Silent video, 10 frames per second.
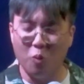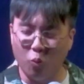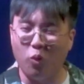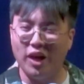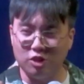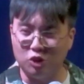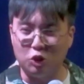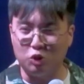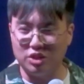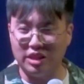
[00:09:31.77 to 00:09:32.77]
What do
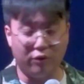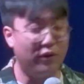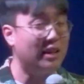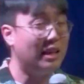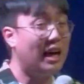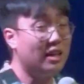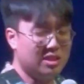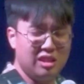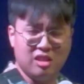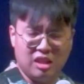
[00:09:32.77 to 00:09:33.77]
you see? In fact, he asked it
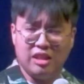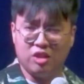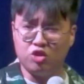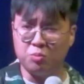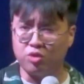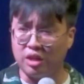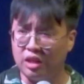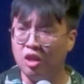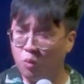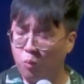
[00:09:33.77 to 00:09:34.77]
in the leadership training.
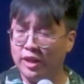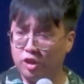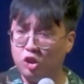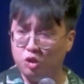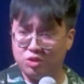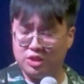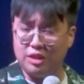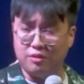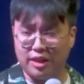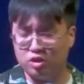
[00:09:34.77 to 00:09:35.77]
What do you see,
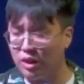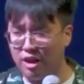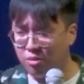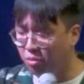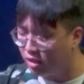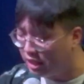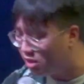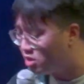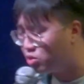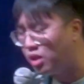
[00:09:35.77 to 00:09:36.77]
right? So everybody
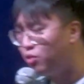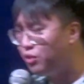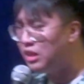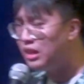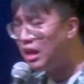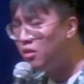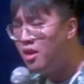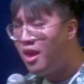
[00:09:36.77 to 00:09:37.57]
just tried to figure out.